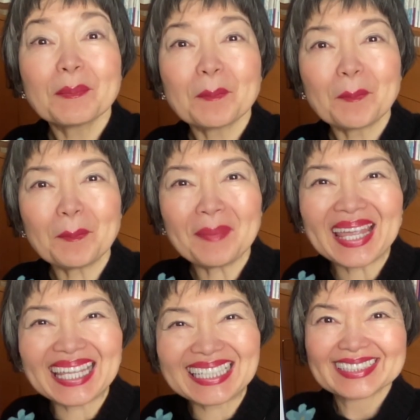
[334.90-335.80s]

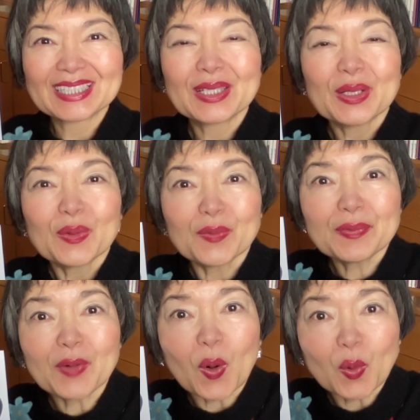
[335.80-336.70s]
Me.
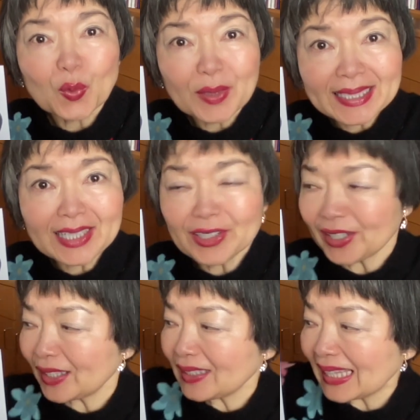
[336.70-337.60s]
We've already
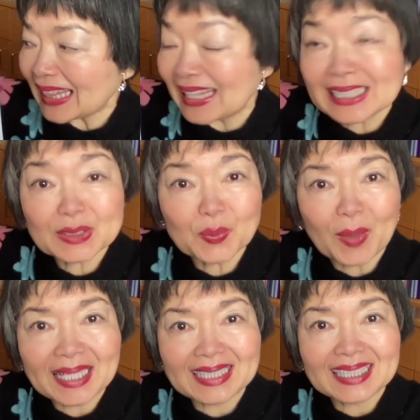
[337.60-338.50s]
learned this
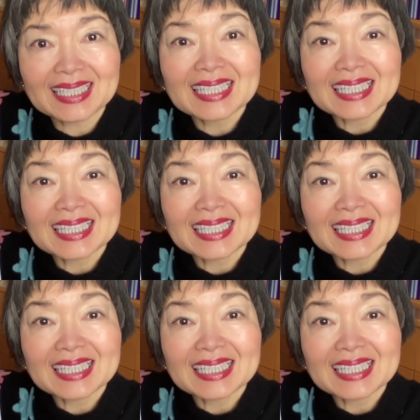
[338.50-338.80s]
one.